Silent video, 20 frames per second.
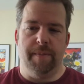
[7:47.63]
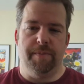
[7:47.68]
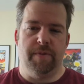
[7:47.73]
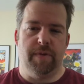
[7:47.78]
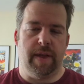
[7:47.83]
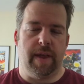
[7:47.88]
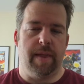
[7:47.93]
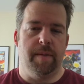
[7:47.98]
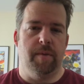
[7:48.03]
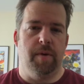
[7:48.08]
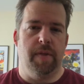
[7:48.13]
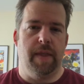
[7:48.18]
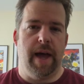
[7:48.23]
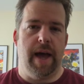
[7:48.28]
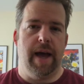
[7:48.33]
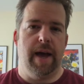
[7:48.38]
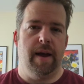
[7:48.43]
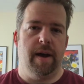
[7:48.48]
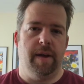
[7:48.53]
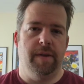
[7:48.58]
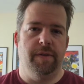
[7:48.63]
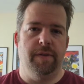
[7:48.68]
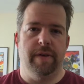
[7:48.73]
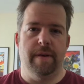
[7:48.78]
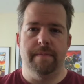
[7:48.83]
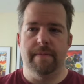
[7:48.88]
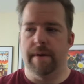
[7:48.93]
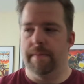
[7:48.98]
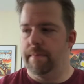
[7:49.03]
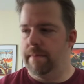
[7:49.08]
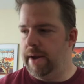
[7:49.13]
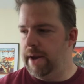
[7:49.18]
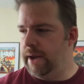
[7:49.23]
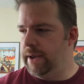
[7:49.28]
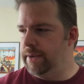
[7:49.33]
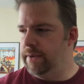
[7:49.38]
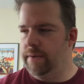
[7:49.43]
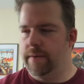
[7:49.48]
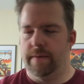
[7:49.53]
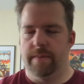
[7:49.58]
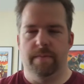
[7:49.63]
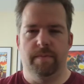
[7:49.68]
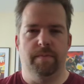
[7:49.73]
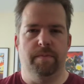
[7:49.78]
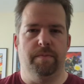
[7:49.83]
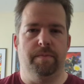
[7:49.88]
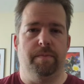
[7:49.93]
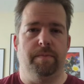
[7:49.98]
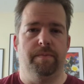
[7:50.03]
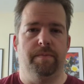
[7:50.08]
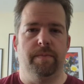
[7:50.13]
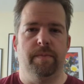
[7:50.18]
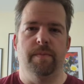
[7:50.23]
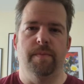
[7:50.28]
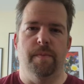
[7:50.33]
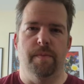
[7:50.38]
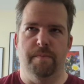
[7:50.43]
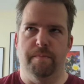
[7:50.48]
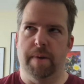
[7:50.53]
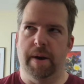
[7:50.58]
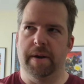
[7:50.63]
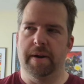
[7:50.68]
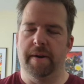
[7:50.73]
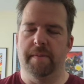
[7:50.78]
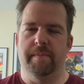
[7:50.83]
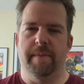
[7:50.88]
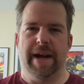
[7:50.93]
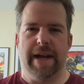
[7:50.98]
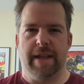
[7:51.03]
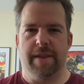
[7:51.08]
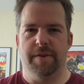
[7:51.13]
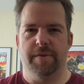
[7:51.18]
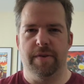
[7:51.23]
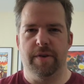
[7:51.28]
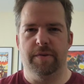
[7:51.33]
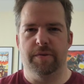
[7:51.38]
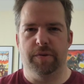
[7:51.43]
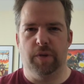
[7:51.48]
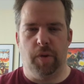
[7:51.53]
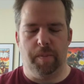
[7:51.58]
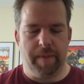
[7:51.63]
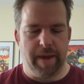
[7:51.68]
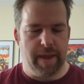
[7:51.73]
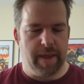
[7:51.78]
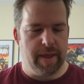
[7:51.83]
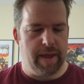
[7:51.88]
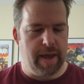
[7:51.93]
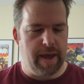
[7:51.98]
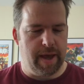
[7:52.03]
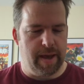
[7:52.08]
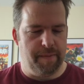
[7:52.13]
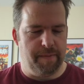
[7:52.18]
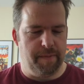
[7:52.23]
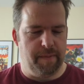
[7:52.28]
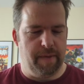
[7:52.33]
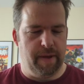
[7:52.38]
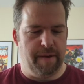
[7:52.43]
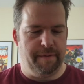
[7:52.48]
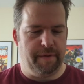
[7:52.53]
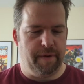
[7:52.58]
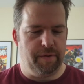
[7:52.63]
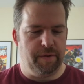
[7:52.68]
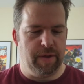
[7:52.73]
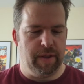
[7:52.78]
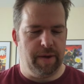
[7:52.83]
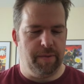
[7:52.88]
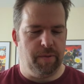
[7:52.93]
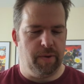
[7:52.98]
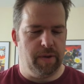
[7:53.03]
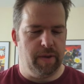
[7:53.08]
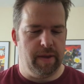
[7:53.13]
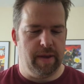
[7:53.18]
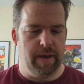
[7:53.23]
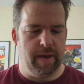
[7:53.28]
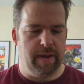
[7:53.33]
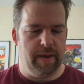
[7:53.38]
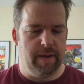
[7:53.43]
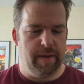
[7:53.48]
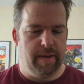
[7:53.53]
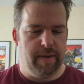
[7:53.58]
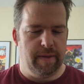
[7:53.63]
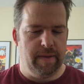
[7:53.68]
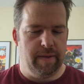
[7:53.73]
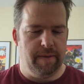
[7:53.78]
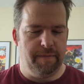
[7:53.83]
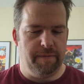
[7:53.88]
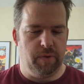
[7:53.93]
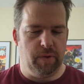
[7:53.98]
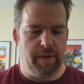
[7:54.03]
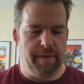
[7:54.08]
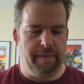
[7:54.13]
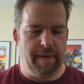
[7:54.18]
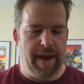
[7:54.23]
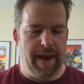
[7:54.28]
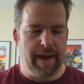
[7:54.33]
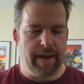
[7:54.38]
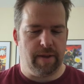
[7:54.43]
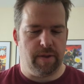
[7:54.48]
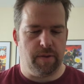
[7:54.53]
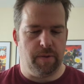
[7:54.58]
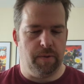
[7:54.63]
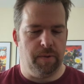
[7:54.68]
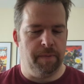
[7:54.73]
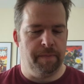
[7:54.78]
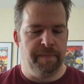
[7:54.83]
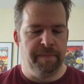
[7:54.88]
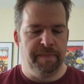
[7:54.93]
Stick them on that, unzip them, and burn them back to real floppies if I really want the full effect. So,